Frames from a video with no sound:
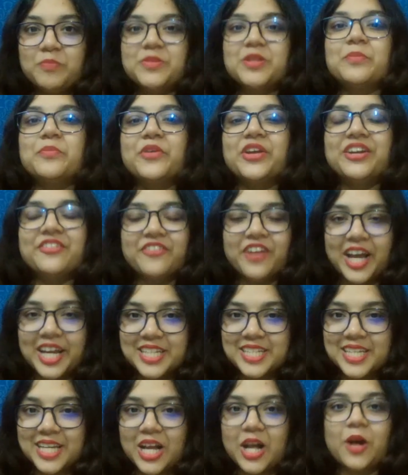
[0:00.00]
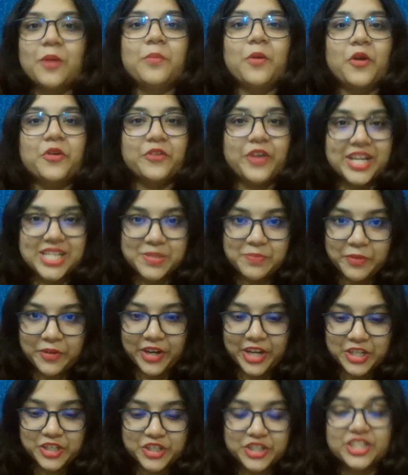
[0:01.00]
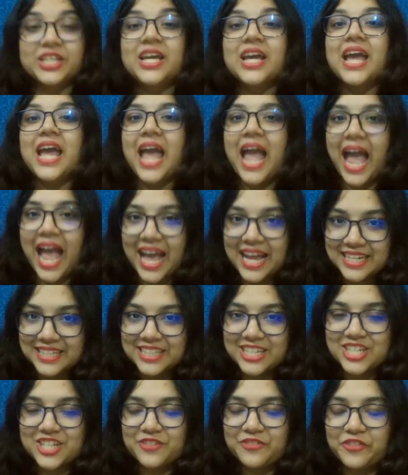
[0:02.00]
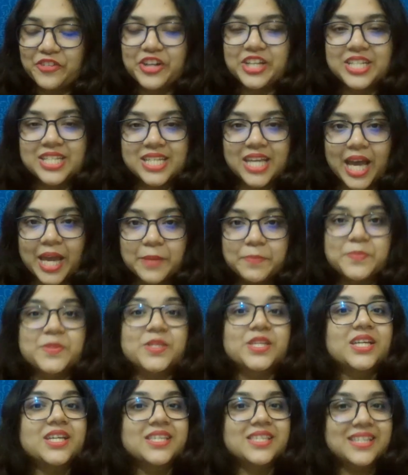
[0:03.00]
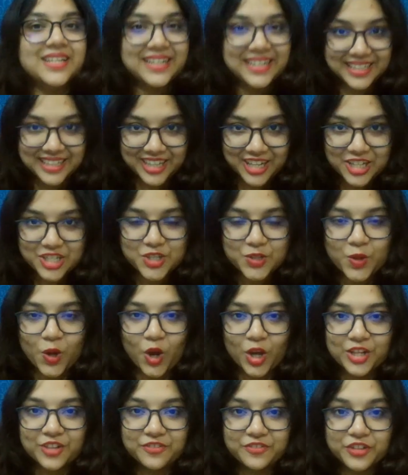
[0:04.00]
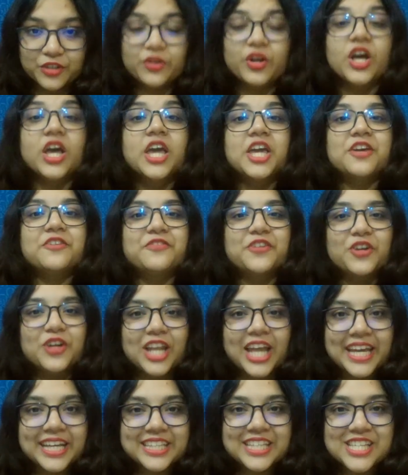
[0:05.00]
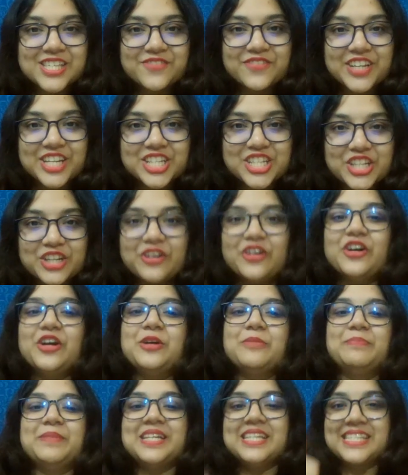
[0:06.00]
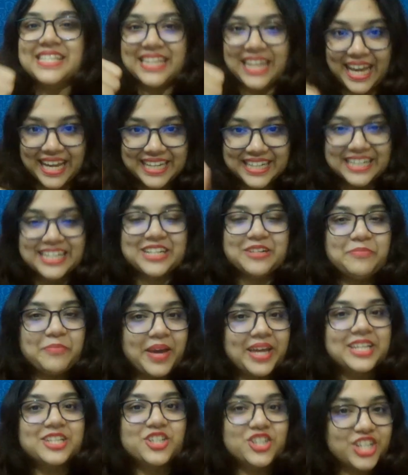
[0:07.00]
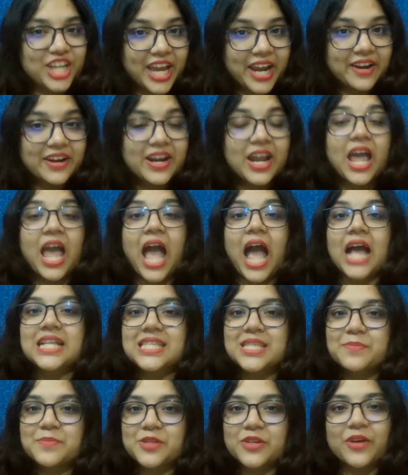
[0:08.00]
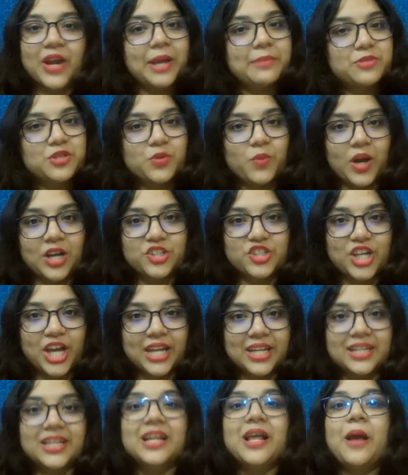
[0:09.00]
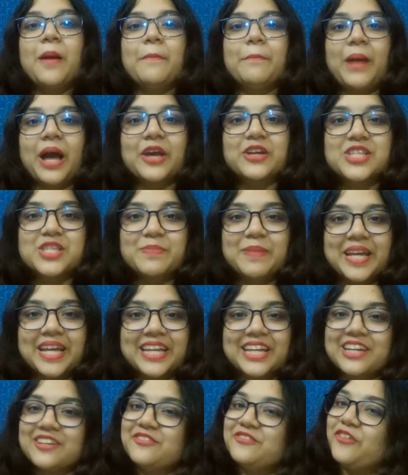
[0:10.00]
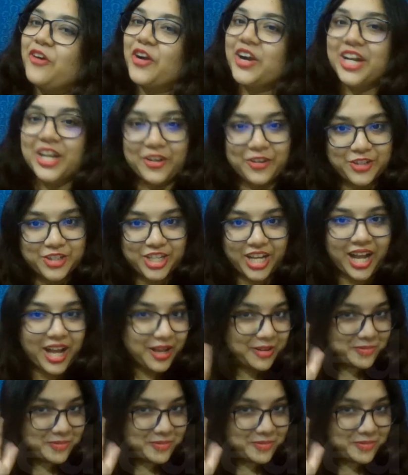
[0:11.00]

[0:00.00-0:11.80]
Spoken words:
the brief idea about respiration and the different types is clear to all of you. If you like this video, please like, comment, share and subscribe to our channel Bioxplaining for Anuska.